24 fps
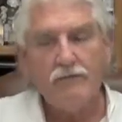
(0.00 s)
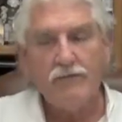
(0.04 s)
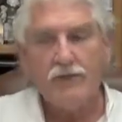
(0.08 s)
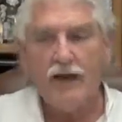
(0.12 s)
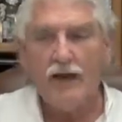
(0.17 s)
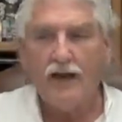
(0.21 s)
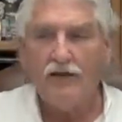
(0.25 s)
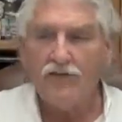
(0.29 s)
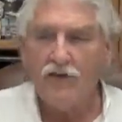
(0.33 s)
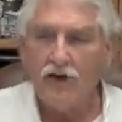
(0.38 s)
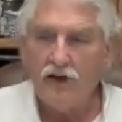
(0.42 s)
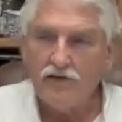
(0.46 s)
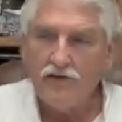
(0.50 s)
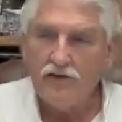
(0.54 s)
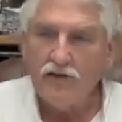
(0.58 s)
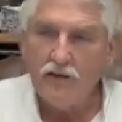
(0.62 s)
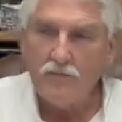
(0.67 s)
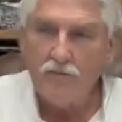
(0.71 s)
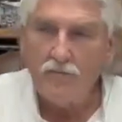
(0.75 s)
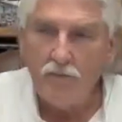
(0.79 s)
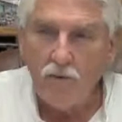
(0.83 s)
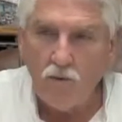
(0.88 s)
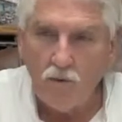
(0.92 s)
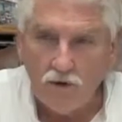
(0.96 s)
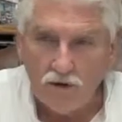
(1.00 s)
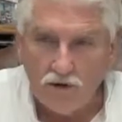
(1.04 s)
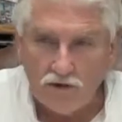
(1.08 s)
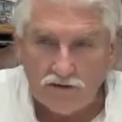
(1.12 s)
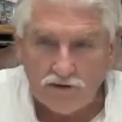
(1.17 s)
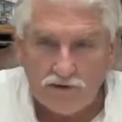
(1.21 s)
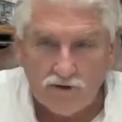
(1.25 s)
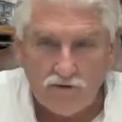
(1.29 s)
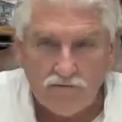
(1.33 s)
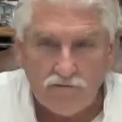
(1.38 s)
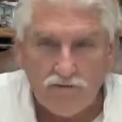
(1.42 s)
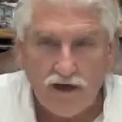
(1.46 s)
And I think the
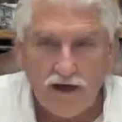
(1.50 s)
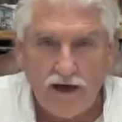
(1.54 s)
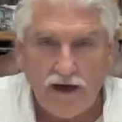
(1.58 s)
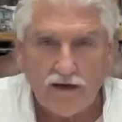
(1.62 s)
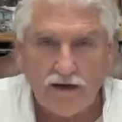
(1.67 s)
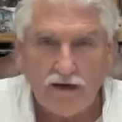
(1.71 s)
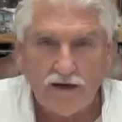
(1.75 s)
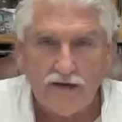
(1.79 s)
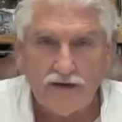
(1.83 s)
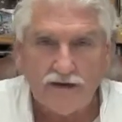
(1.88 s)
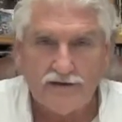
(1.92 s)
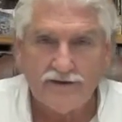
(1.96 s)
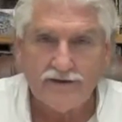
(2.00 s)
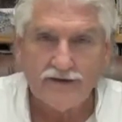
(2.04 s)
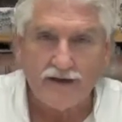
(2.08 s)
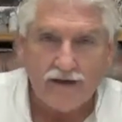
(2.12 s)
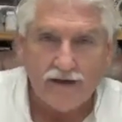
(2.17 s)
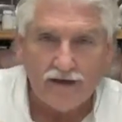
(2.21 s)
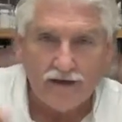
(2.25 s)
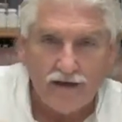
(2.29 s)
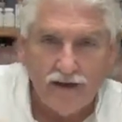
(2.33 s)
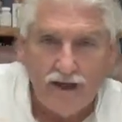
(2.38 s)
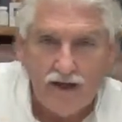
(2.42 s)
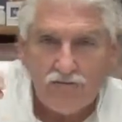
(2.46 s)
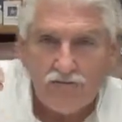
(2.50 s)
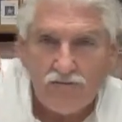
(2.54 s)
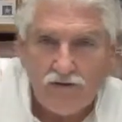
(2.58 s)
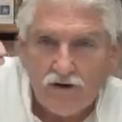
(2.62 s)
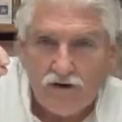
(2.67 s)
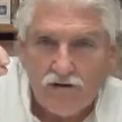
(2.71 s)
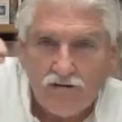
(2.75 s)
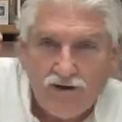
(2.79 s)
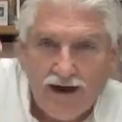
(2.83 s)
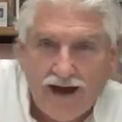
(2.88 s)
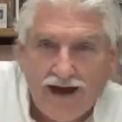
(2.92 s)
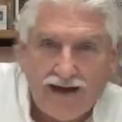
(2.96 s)
importance of that is the level
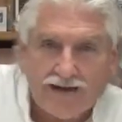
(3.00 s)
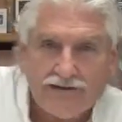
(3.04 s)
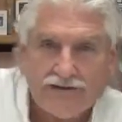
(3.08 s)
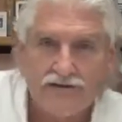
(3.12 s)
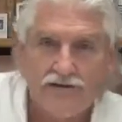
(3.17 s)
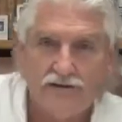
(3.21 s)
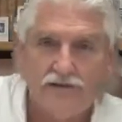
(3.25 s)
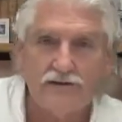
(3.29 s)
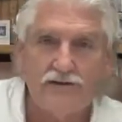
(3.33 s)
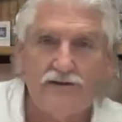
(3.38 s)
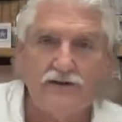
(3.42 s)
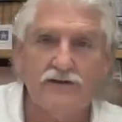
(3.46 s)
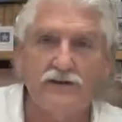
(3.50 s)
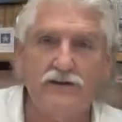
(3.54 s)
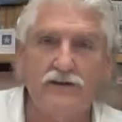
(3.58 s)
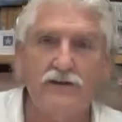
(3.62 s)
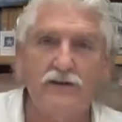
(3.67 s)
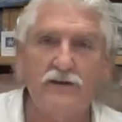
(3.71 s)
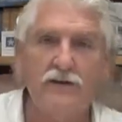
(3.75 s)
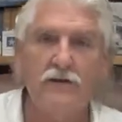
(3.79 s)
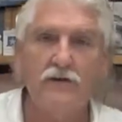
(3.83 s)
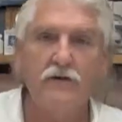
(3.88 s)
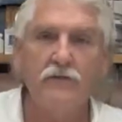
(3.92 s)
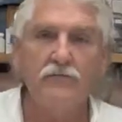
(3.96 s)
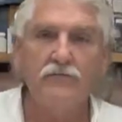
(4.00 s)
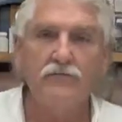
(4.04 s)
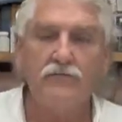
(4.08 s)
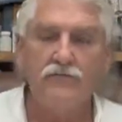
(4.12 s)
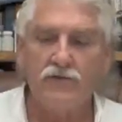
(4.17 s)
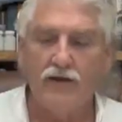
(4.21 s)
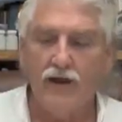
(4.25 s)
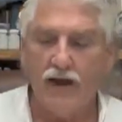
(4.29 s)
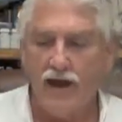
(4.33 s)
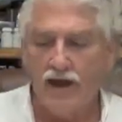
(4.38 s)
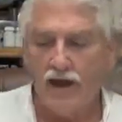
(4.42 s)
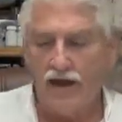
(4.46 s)
of acids
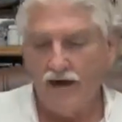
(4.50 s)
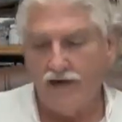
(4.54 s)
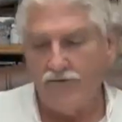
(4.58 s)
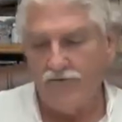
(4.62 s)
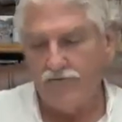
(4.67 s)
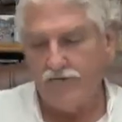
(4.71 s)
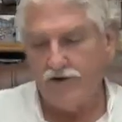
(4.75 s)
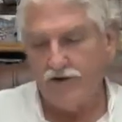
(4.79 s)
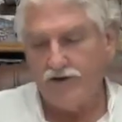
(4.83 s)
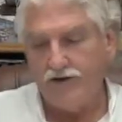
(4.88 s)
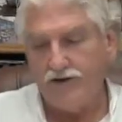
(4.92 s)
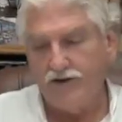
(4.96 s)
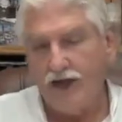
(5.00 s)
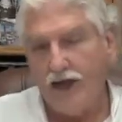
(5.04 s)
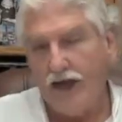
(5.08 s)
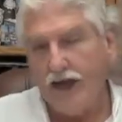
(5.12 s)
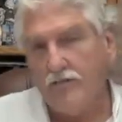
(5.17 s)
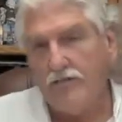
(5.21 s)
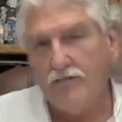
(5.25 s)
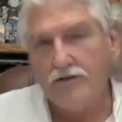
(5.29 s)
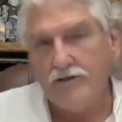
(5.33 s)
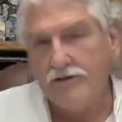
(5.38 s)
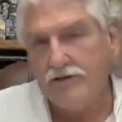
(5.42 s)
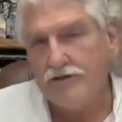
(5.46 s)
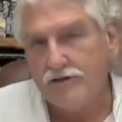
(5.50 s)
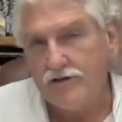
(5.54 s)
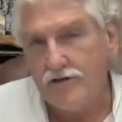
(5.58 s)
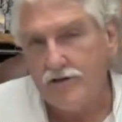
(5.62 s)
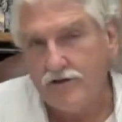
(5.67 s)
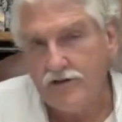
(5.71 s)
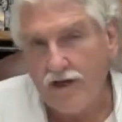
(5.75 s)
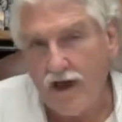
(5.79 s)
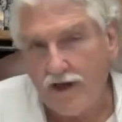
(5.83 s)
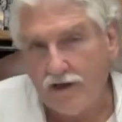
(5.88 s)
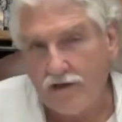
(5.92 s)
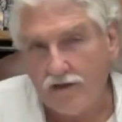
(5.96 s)
and the damage
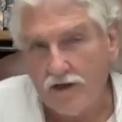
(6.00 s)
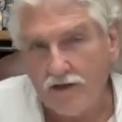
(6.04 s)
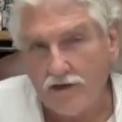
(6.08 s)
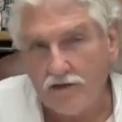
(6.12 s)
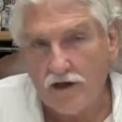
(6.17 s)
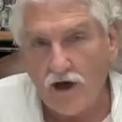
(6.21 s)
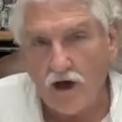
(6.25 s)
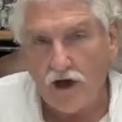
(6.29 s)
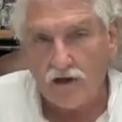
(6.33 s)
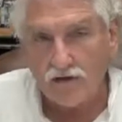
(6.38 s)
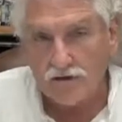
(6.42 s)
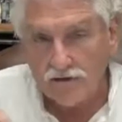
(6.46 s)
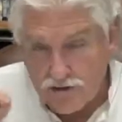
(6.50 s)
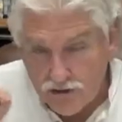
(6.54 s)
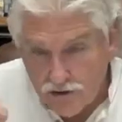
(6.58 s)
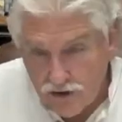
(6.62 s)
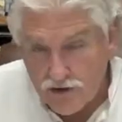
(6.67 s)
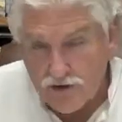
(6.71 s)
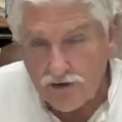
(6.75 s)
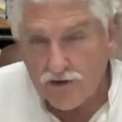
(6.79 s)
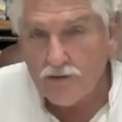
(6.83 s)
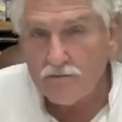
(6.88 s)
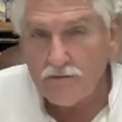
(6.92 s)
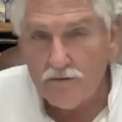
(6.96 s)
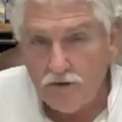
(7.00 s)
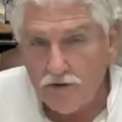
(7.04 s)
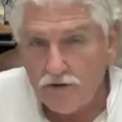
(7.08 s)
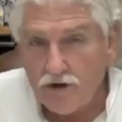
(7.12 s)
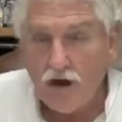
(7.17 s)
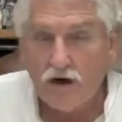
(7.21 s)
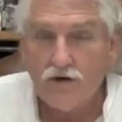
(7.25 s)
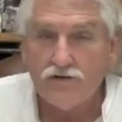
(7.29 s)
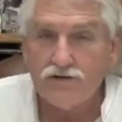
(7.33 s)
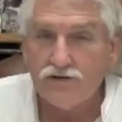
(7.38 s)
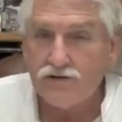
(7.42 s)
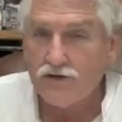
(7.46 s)
that can cause to the
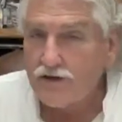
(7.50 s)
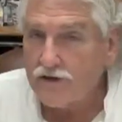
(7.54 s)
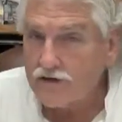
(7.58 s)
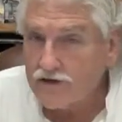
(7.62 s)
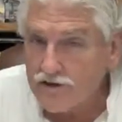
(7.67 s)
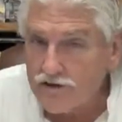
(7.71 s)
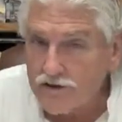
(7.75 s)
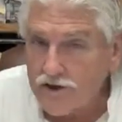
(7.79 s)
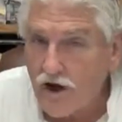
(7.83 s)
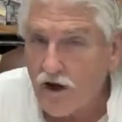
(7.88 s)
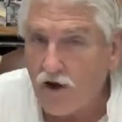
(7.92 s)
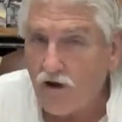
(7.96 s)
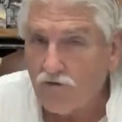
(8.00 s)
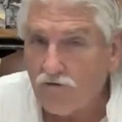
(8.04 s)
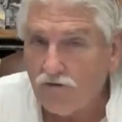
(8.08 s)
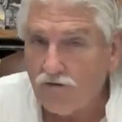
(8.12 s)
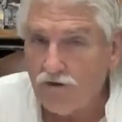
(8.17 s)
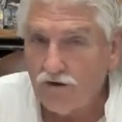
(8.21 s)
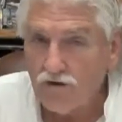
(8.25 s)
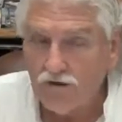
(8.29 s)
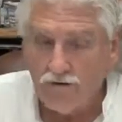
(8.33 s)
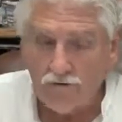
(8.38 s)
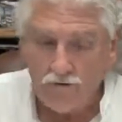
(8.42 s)
mucosa itself.